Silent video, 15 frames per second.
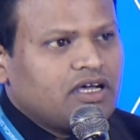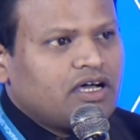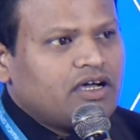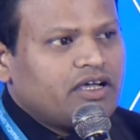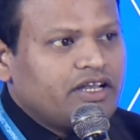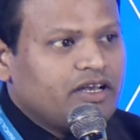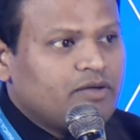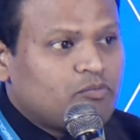
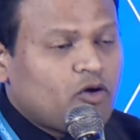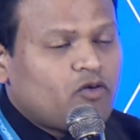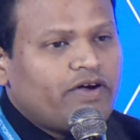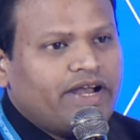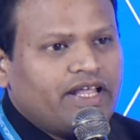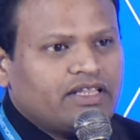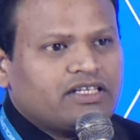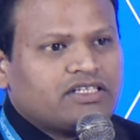in
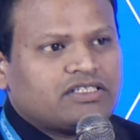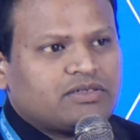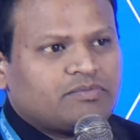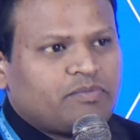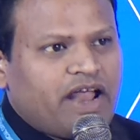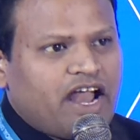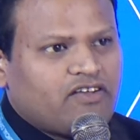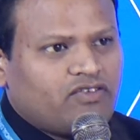providing these
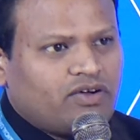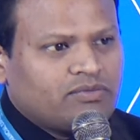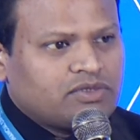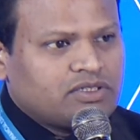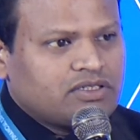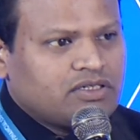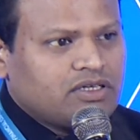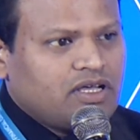
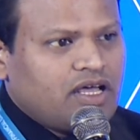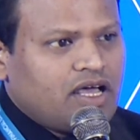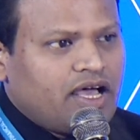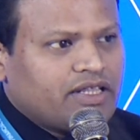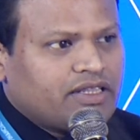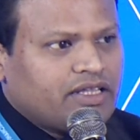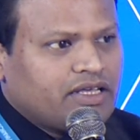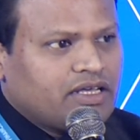platforms. I
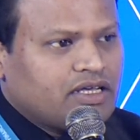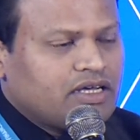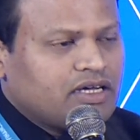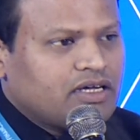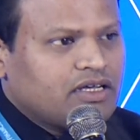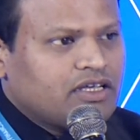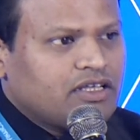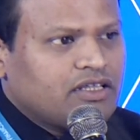think
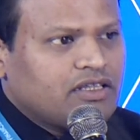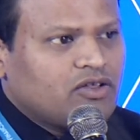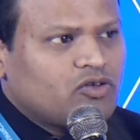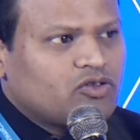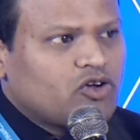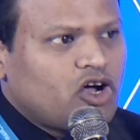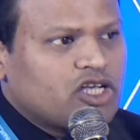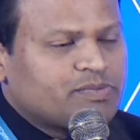those
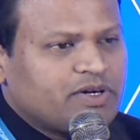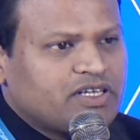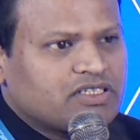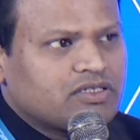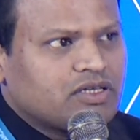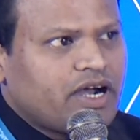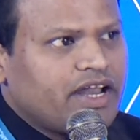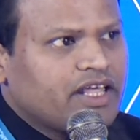hospitals
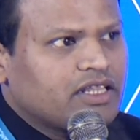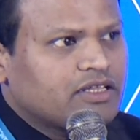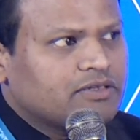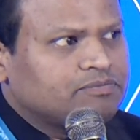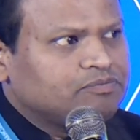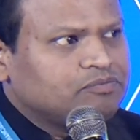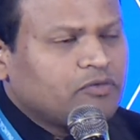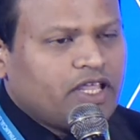running the
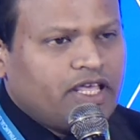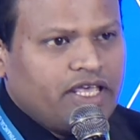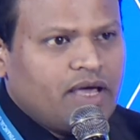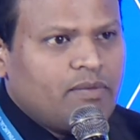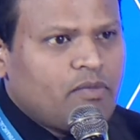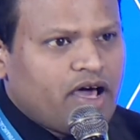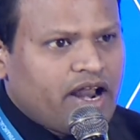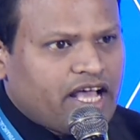
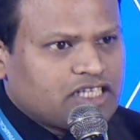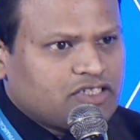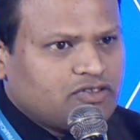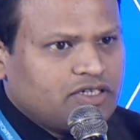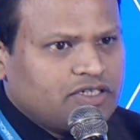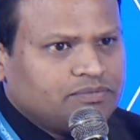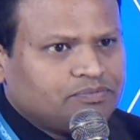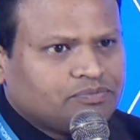EMR
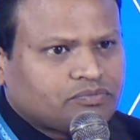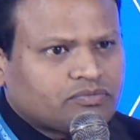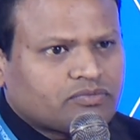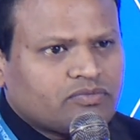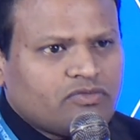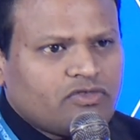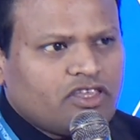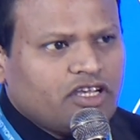actually,
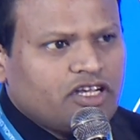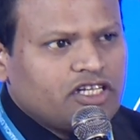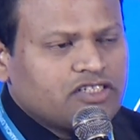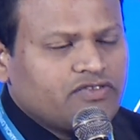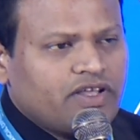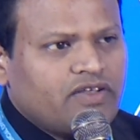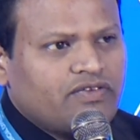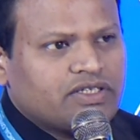it is
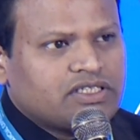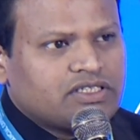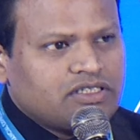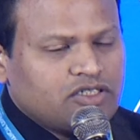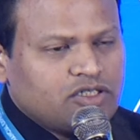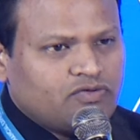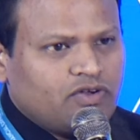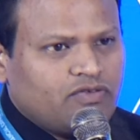very much
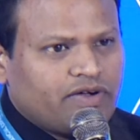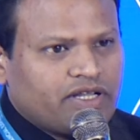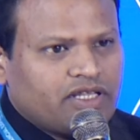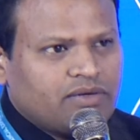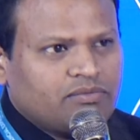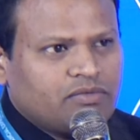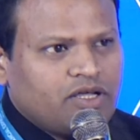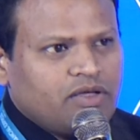useful for
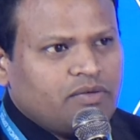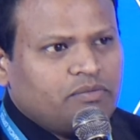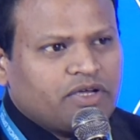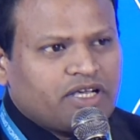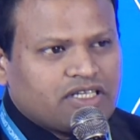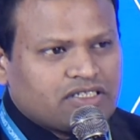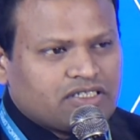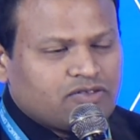them,
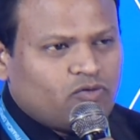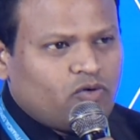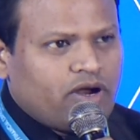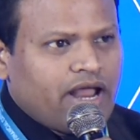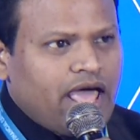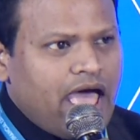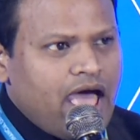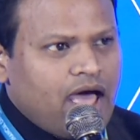because one
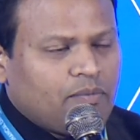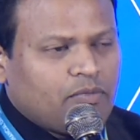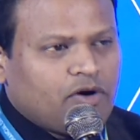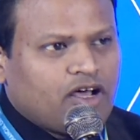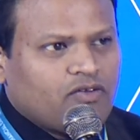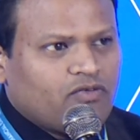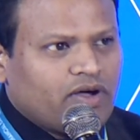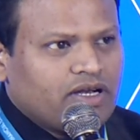app
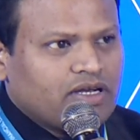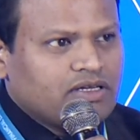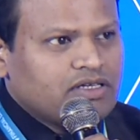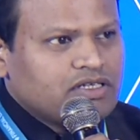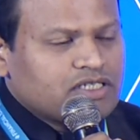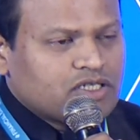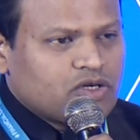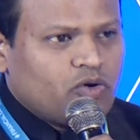or one
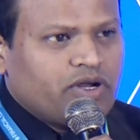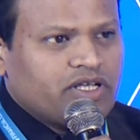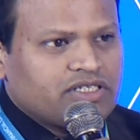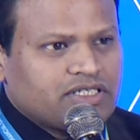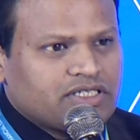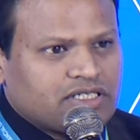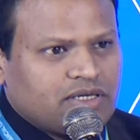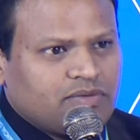scoring
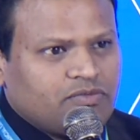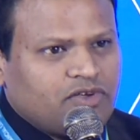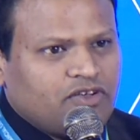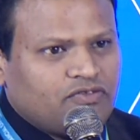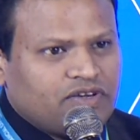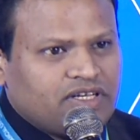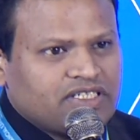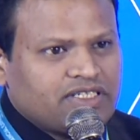system, if
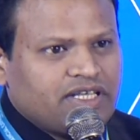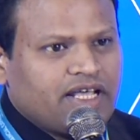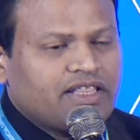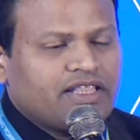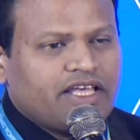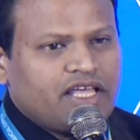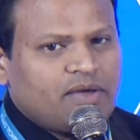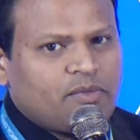it is there in the
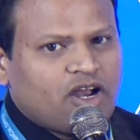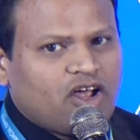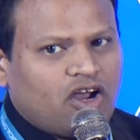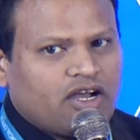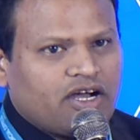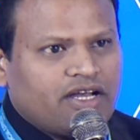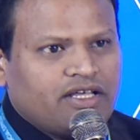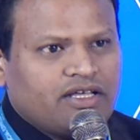EMR
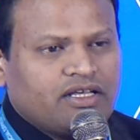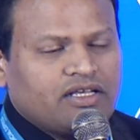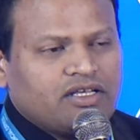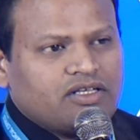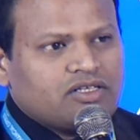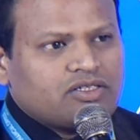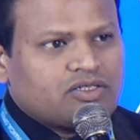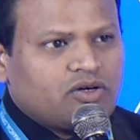already,
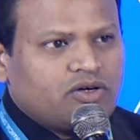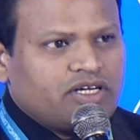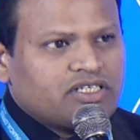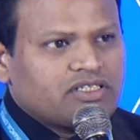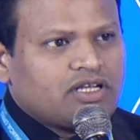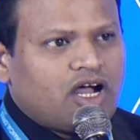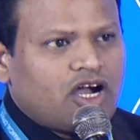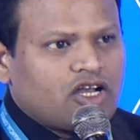so it is
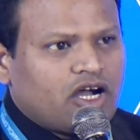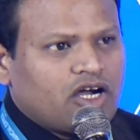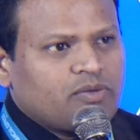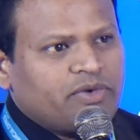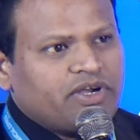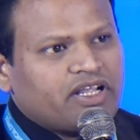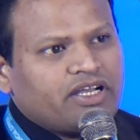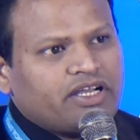
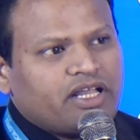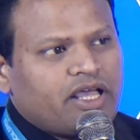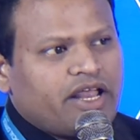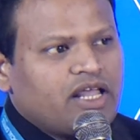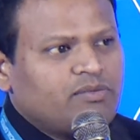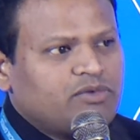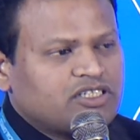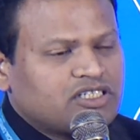automatically it
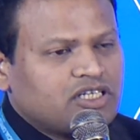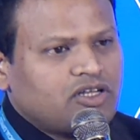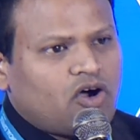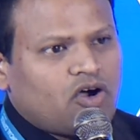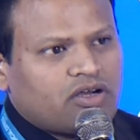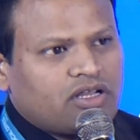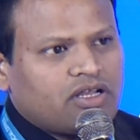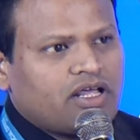enables the
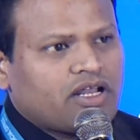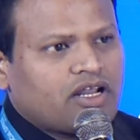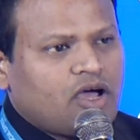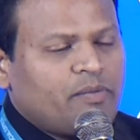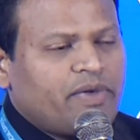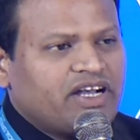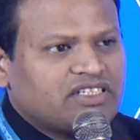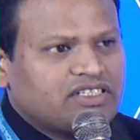doctor or
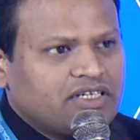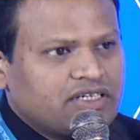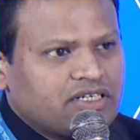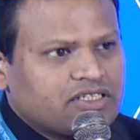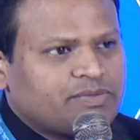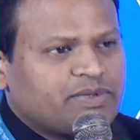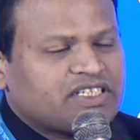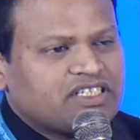command center
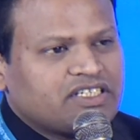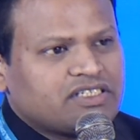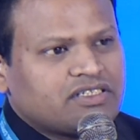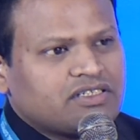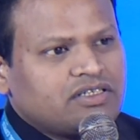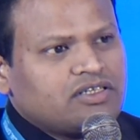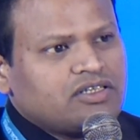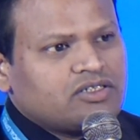specialist
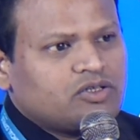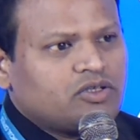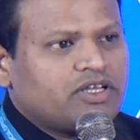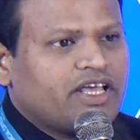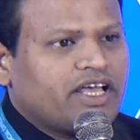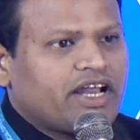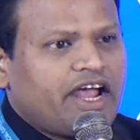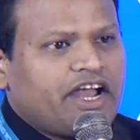so that he
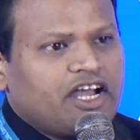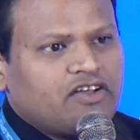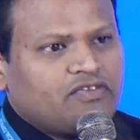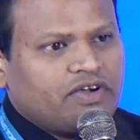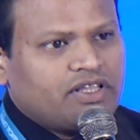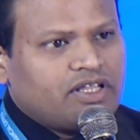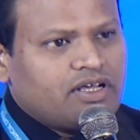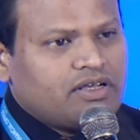can identify
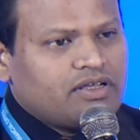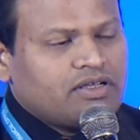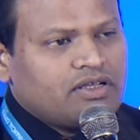the